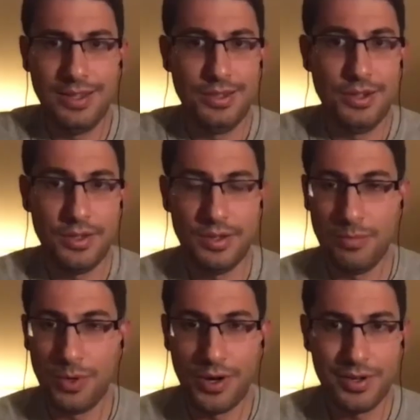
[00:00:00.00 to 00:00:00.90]
Justin
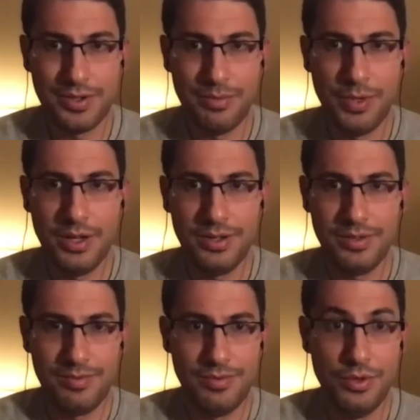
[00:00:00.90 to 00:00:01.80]
Marks, the biggest
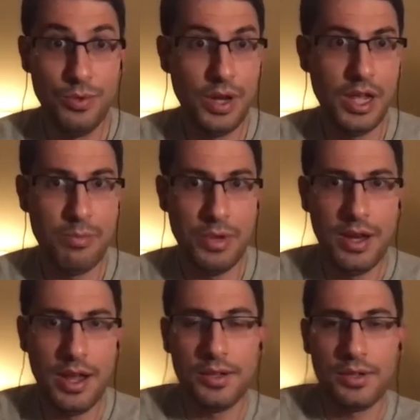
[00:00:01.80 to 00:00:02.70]
new name in
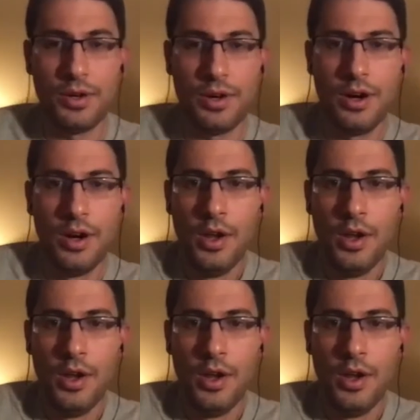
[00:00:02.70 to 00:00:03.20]
NASCAR,